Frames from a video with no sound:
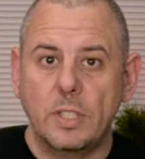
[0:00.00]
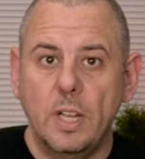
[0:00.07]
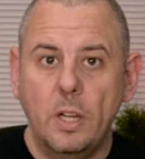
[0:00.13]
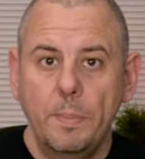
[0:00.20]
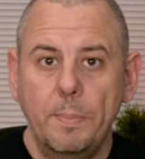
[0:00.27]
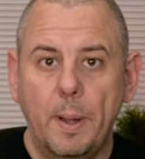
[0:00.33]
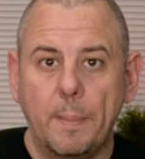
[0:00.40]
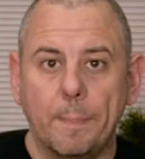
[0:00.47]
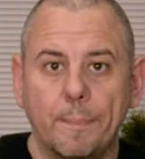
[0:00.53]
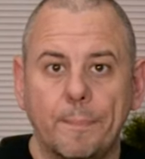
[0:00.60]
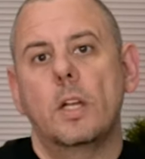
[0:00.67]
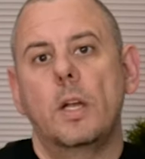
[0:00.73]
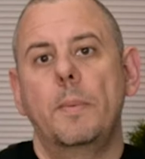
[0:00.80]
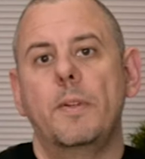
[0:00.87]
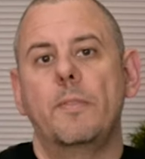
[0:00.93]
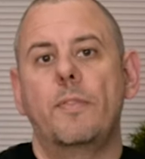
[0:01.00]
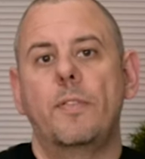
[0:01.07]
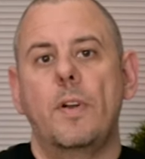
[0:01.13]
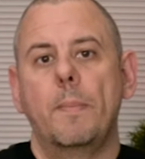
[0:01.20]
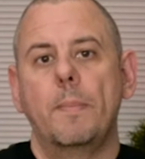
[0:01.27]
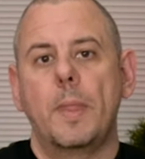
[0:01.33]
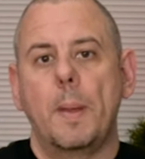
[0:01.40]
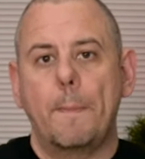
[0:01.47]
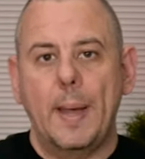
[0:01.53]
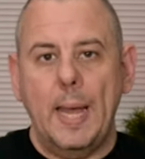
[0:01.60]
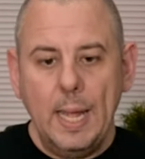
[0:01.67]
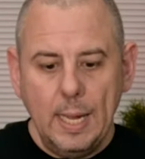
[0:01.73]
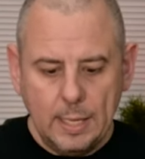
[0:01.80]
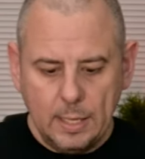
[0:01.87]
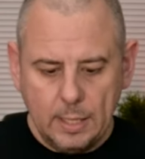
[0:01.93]
type on. Coming from the
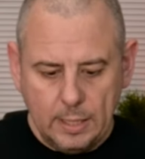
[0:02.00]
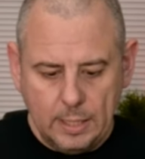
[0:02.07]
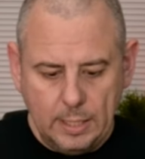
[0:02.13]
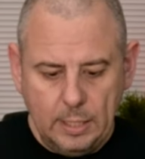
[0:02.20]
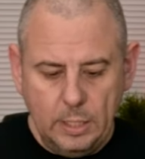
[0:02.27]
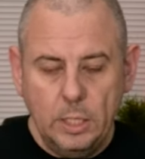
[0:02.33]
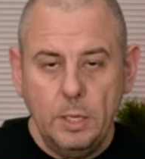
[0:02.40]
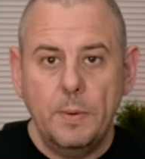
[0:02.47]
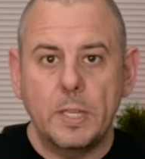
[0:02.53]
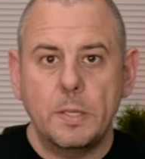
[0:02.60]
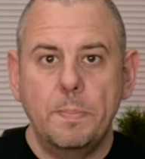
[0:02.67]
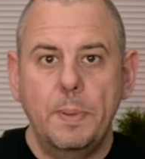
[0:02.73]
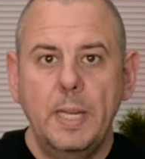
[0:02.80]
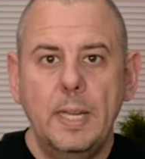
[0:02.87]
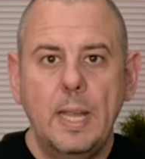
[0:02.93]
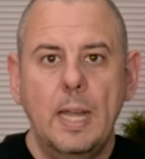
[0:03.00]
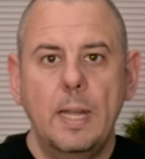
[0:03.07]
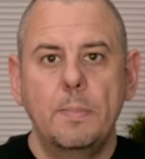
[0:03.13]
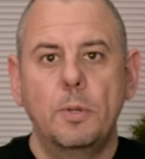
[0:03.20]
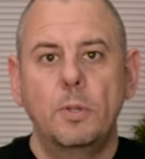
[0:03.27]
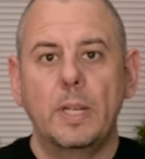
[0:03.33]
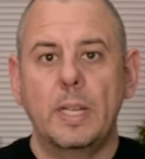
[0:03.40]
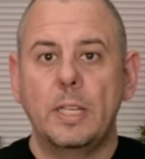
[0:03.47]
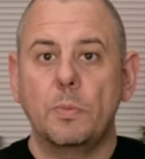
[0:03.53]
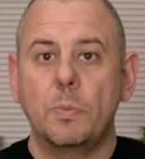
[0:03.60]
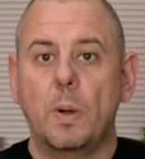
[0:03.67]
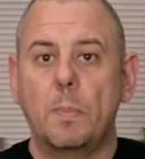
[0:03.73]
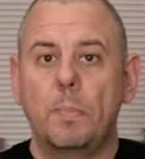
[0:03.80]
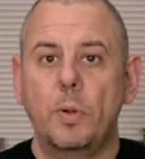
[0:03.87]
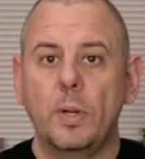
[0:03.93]
back, the USB cable is
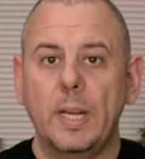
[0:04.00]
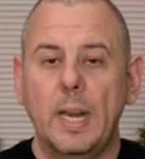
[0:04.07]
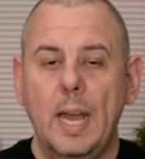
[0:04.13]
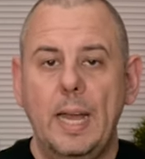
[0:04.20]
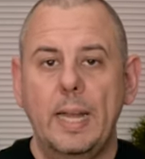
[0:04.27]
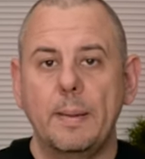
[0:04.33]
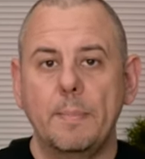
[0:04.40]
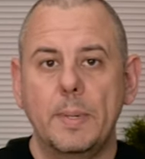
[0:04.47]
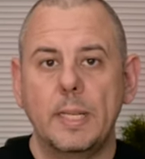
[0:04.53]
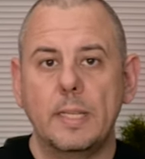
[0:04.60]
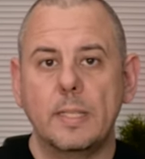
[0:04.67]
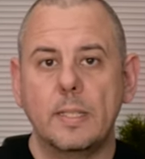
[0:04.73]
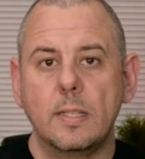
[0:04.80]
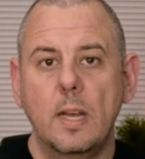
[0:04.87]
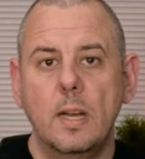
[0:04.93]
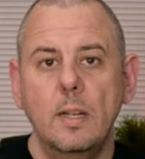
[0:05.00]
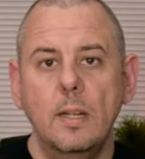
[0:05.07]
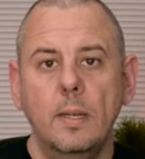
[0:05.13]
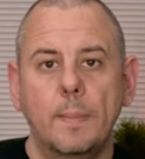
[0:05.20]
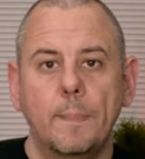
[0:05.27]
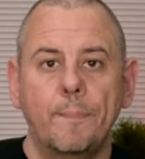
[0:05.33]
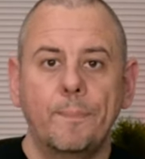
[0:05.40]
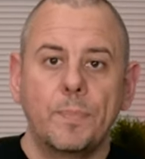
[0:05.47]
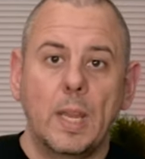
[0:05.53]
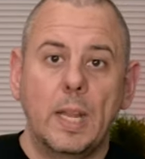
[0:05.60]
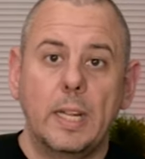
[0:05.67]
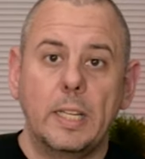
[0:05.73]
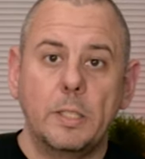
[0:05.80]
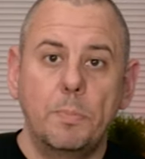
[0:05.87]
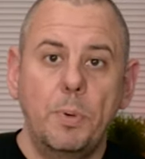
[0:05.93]
1.8 meters long.
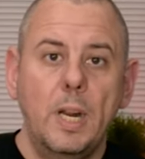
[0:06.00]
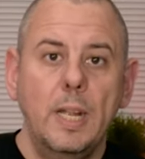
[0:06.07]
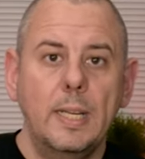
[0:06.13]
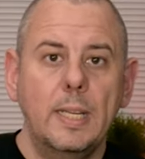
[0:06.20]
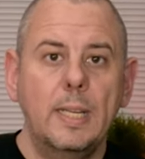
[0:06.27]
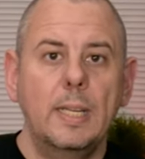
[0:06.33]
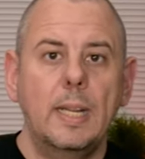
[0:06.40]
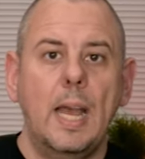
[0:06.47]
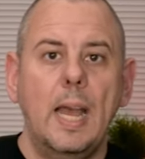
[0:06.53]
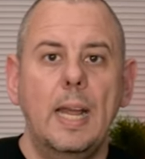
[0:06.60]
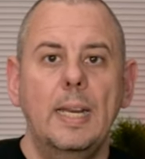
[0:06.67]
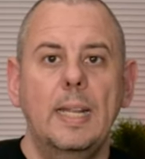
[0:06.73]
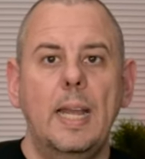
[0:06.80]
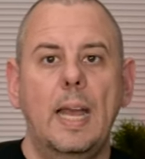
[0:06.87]
It's braided and it